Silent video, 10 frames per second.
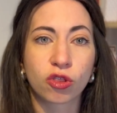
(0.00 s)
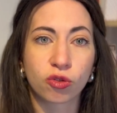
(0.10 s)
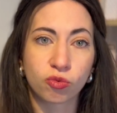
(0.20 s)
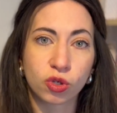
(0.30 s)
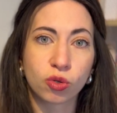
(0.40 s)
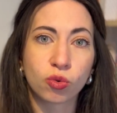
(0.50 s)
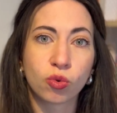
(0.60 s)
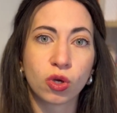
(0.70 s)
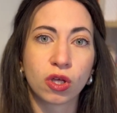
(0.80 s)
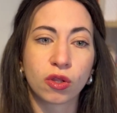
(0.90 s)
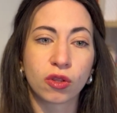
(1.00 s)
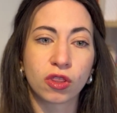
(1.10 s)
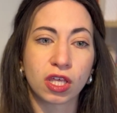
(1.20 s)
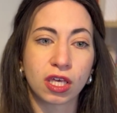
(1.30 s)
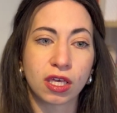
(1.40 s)
through
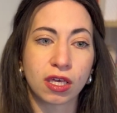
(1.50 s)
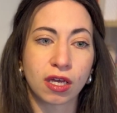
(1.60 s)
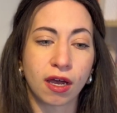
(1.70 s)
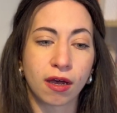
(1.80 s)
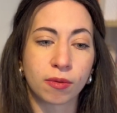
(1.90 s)
the